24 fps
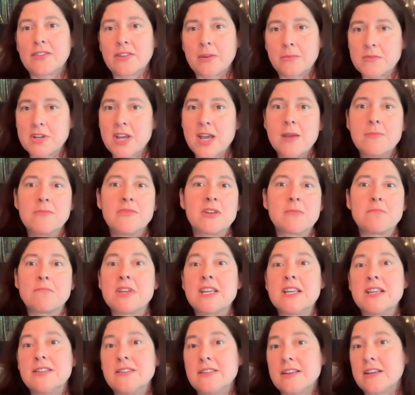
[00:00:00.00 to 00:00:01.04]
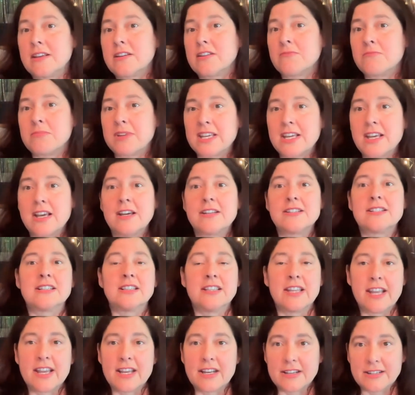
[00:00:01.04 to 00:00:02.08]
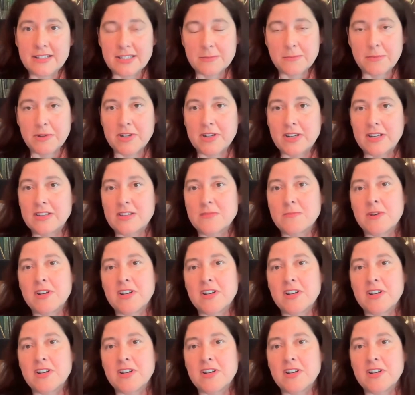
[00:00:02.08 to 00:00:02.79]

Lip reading: Sometimes it means it could be a delayed experience,